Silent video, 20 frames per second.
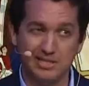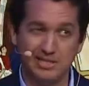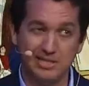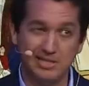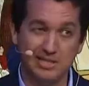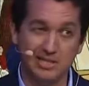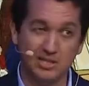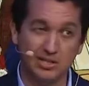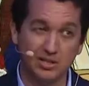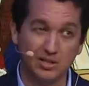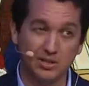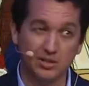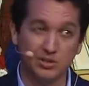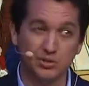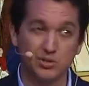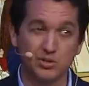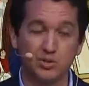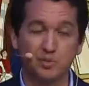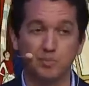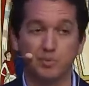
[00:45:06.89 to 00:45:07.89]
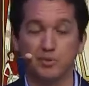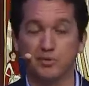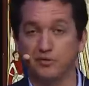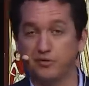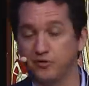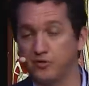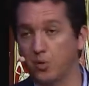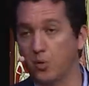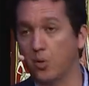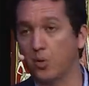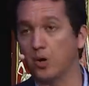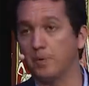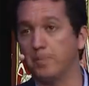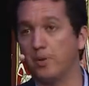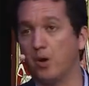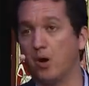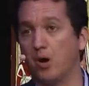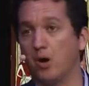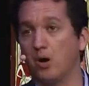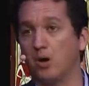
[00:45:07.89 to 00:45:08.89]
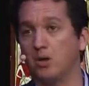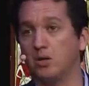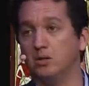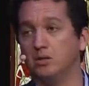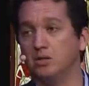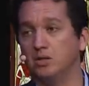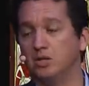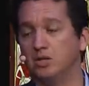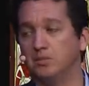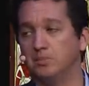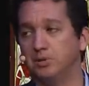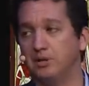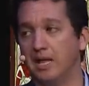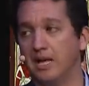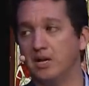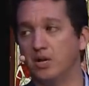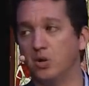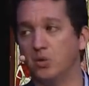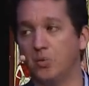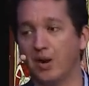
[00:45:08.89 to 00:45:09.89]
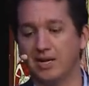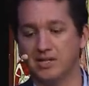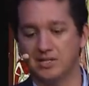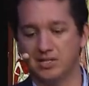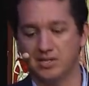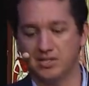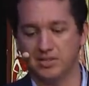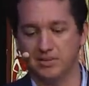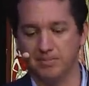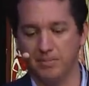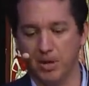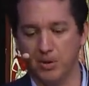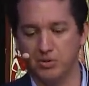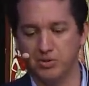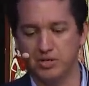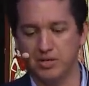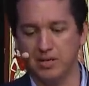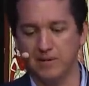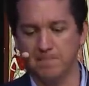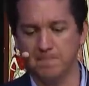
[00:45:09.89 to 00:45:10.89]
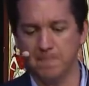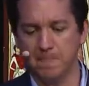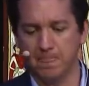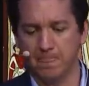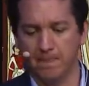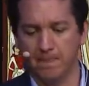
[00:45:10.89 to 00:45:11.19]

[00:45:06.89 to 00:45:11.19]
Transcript: years before Paul, Plato writes the Symposium